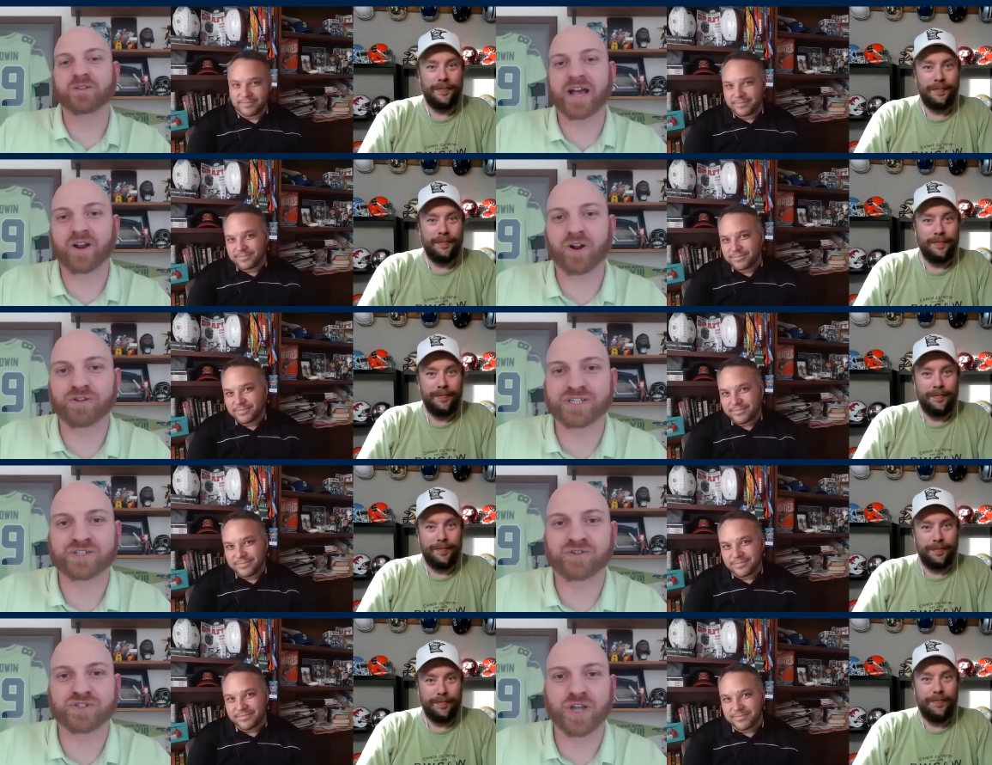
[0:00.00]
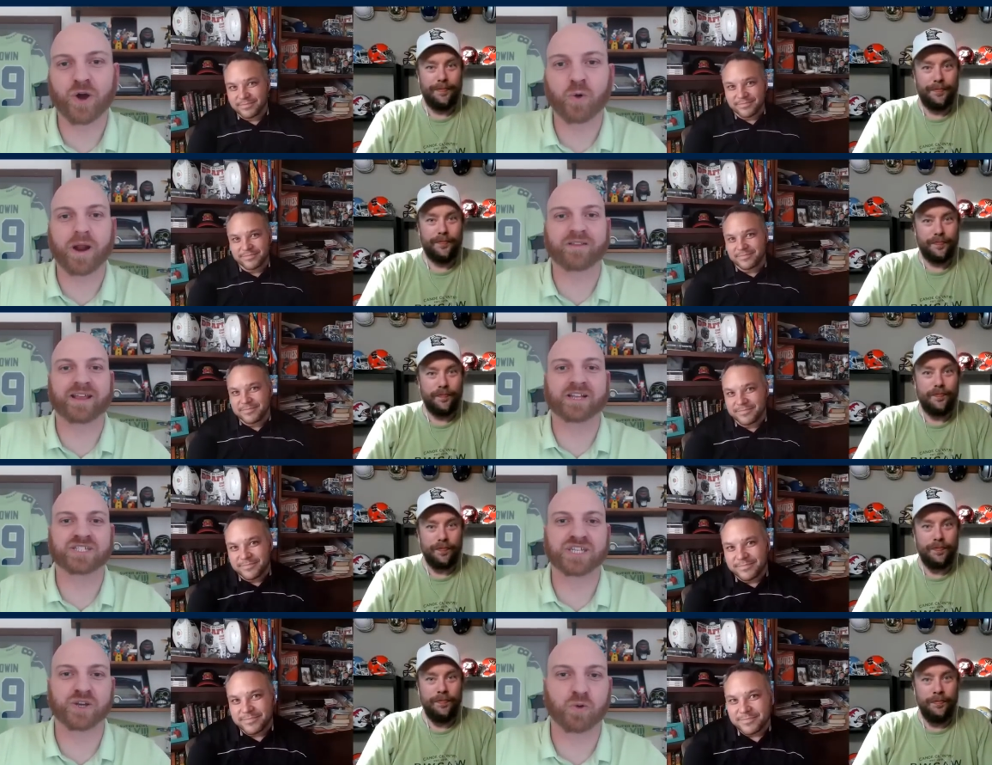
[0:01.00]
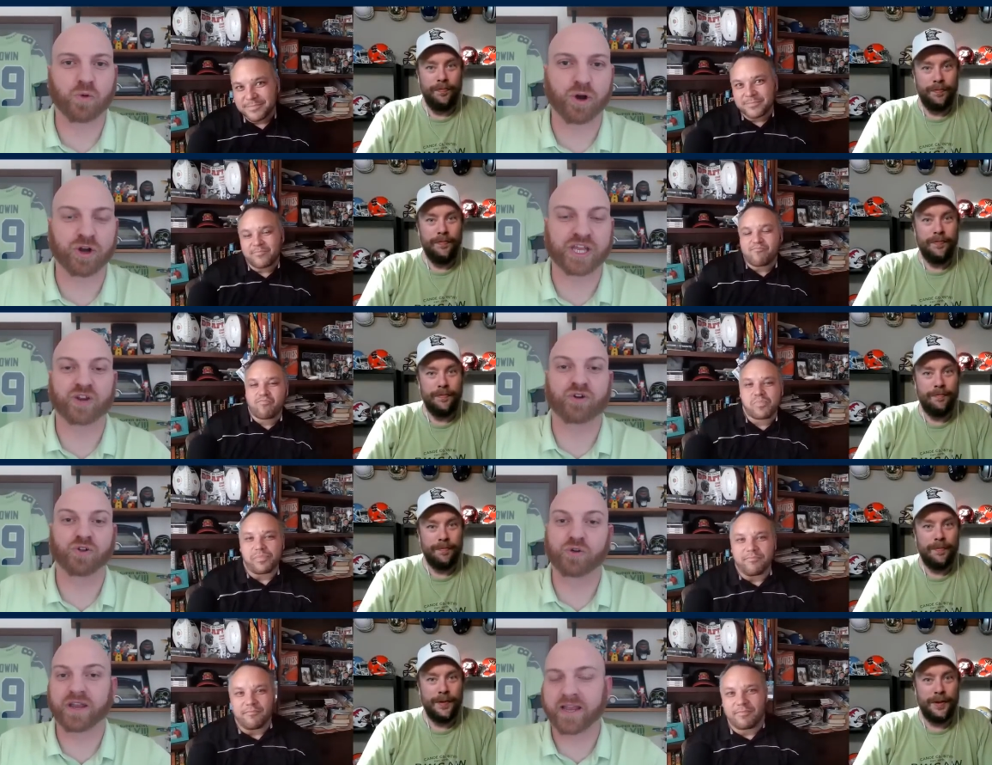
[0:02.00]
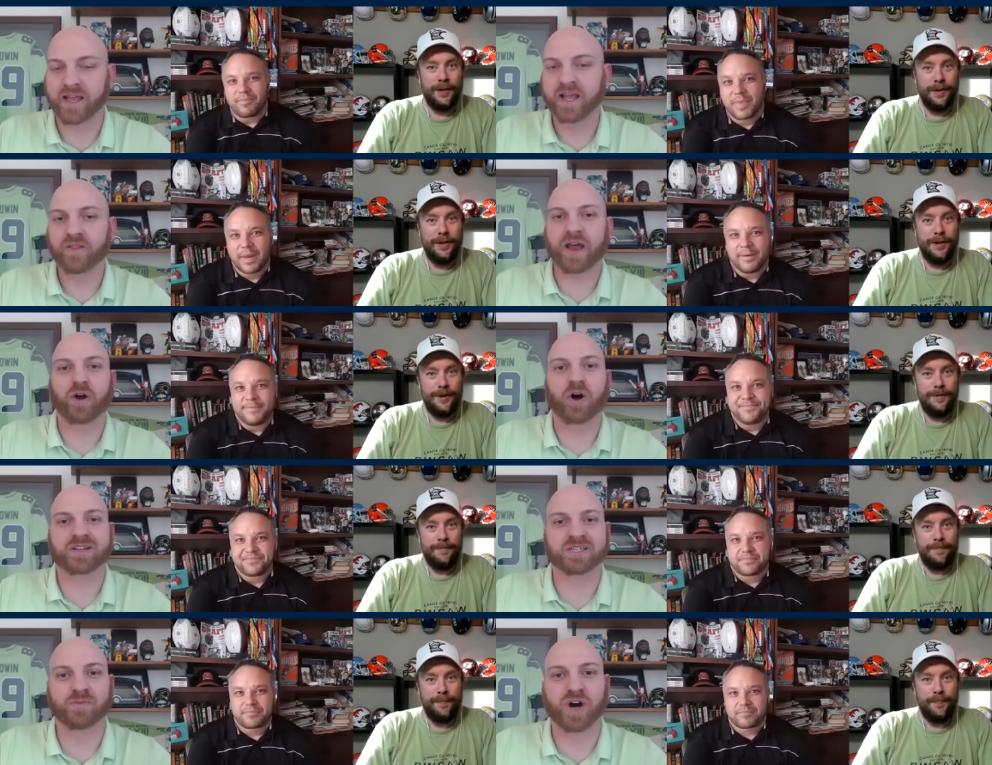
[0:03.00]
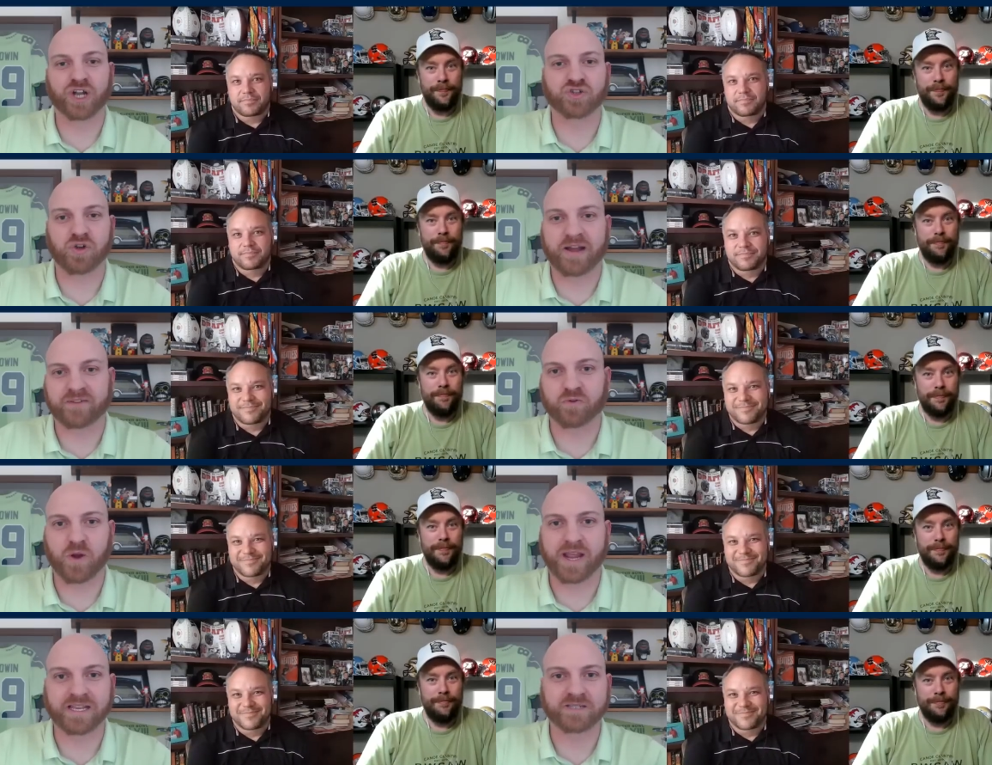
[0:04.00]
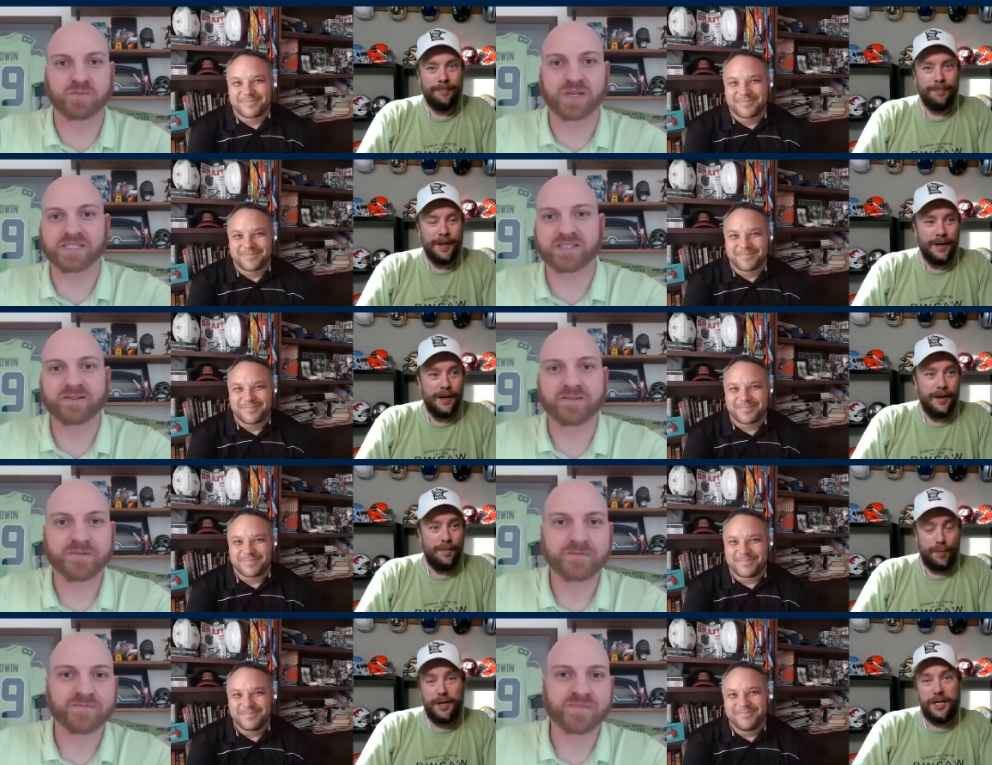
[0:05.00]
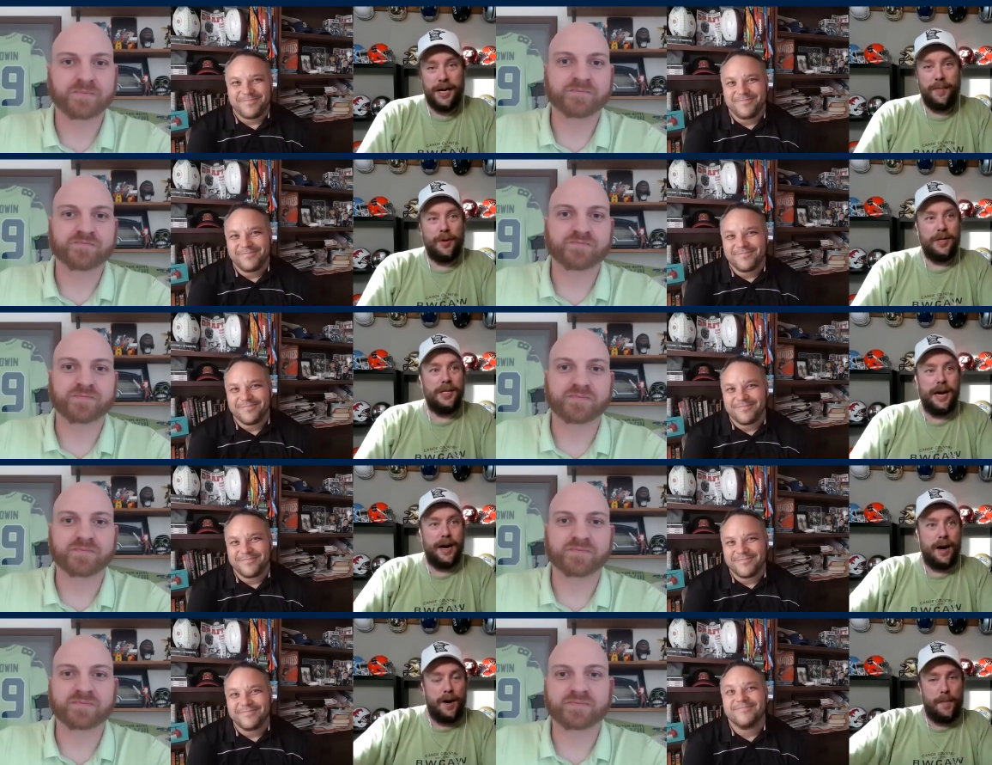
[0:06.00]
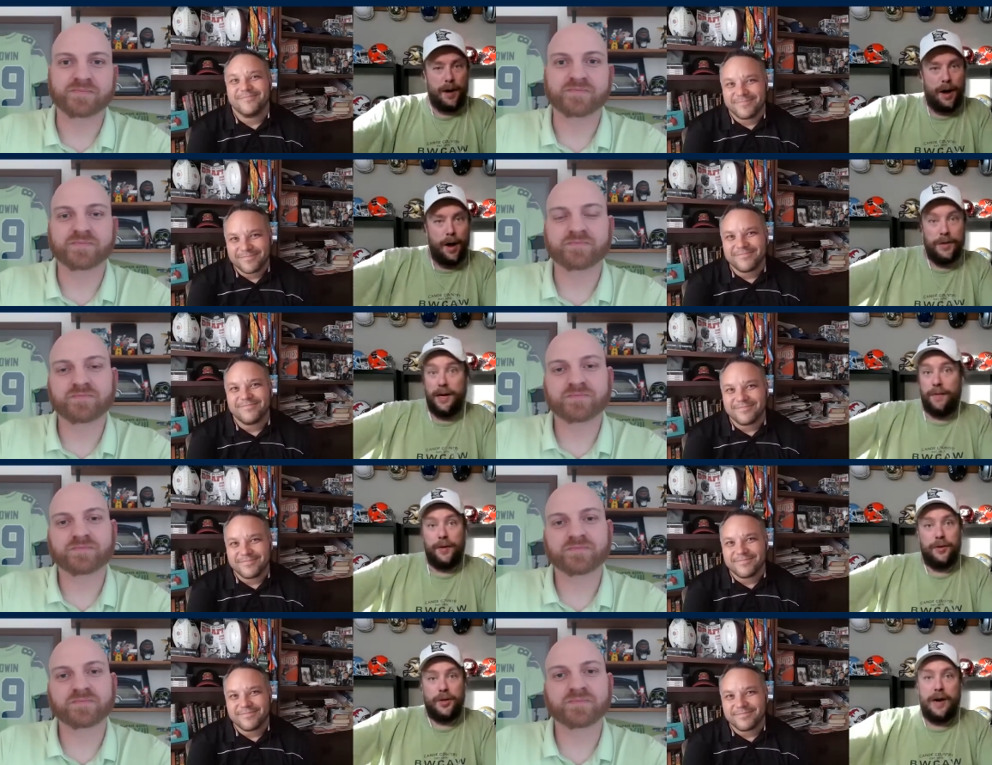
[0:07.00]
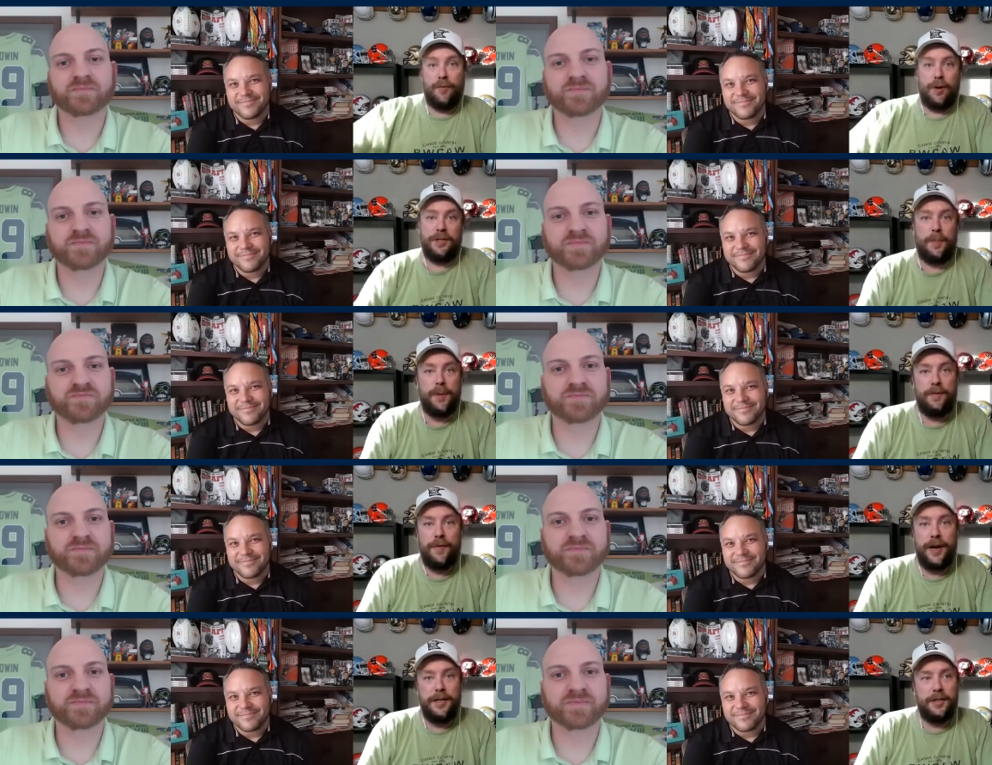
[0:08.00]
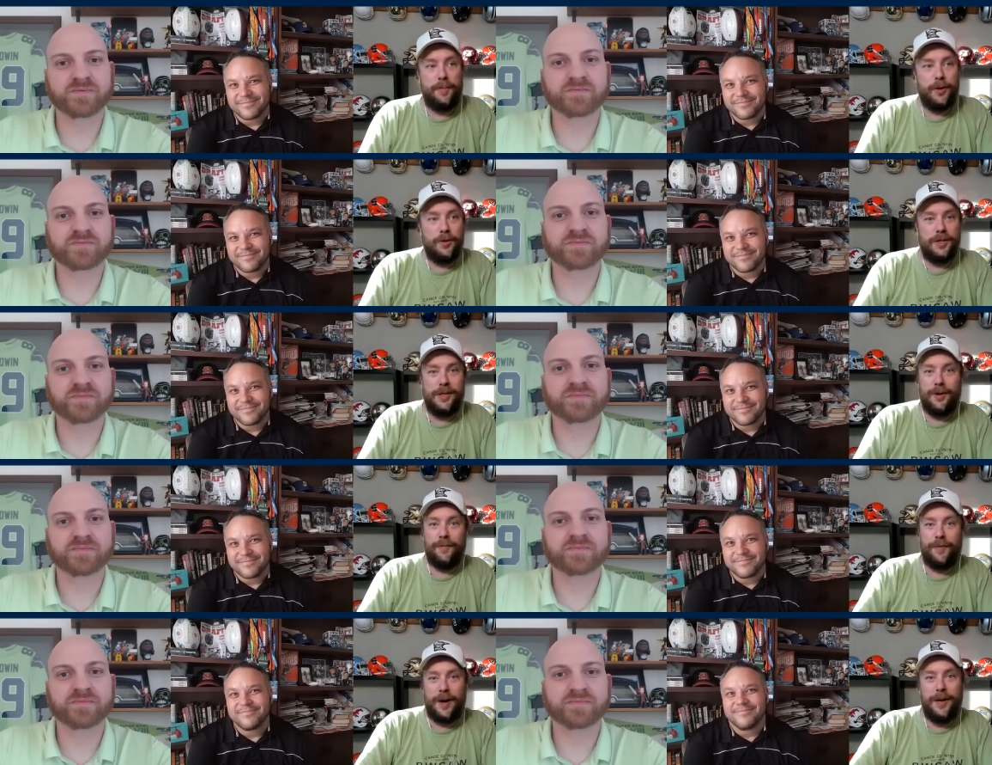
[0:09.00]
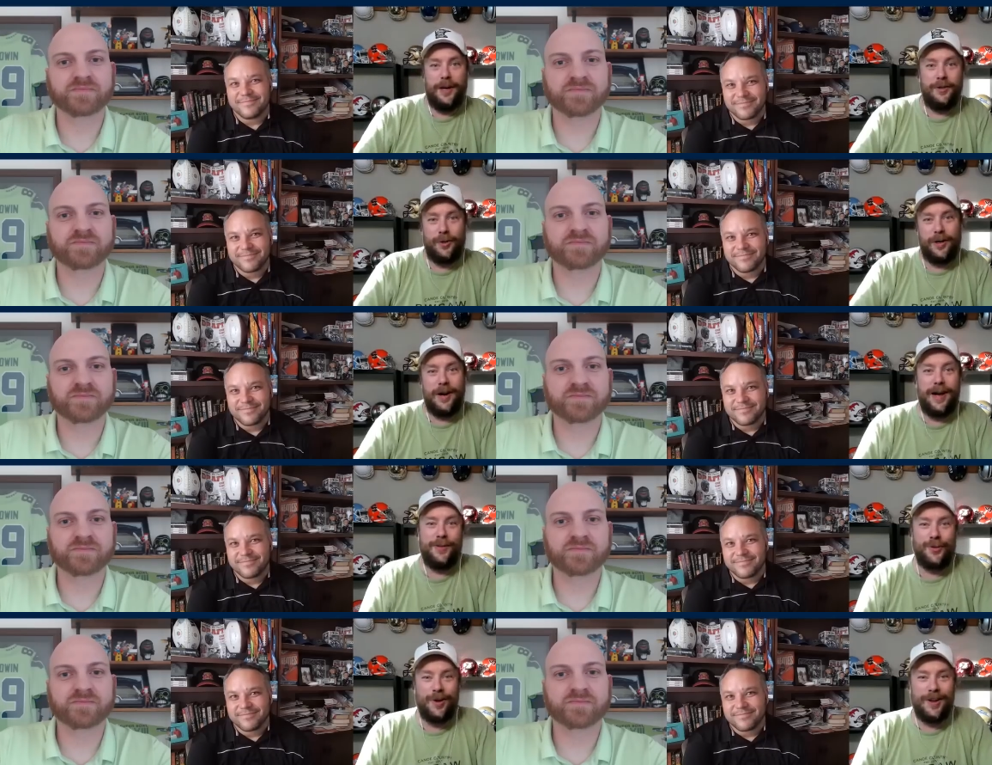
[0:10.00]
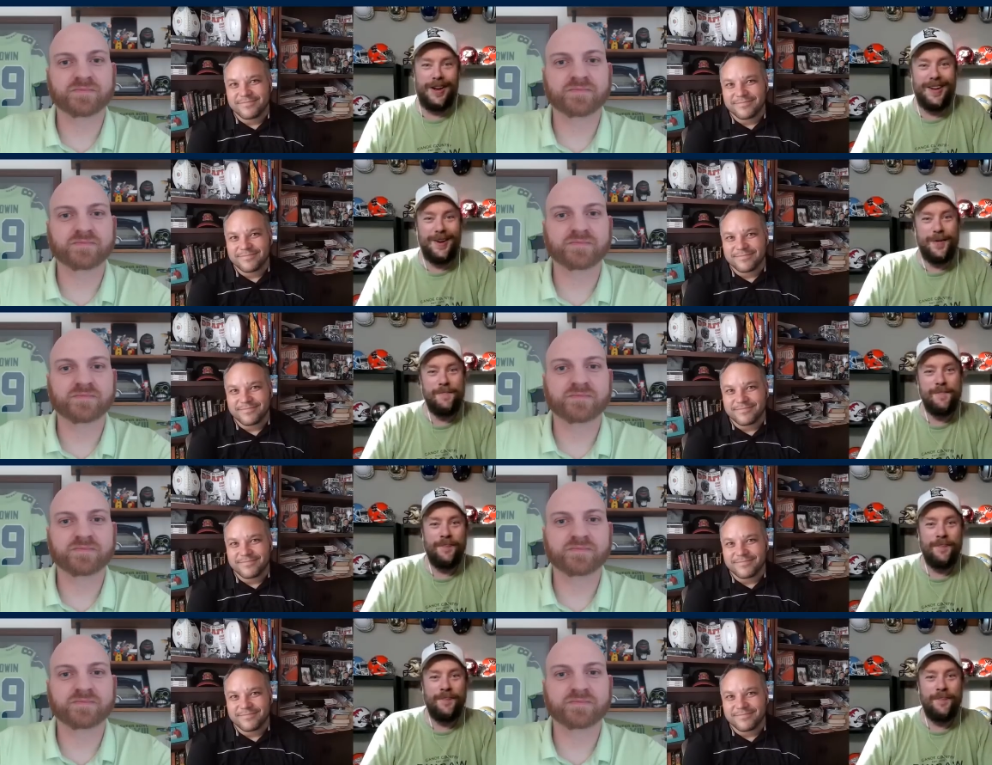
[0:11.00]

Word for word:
Speaker 1: you let our listeners know where they can see your work, including that awesome undrafted rankings piece?
Speaker 2: Appreciate you, boys. Yeah, um, all the NFL draft works up on Fantasy Pros, and you can find me on Twitter at ThorKU.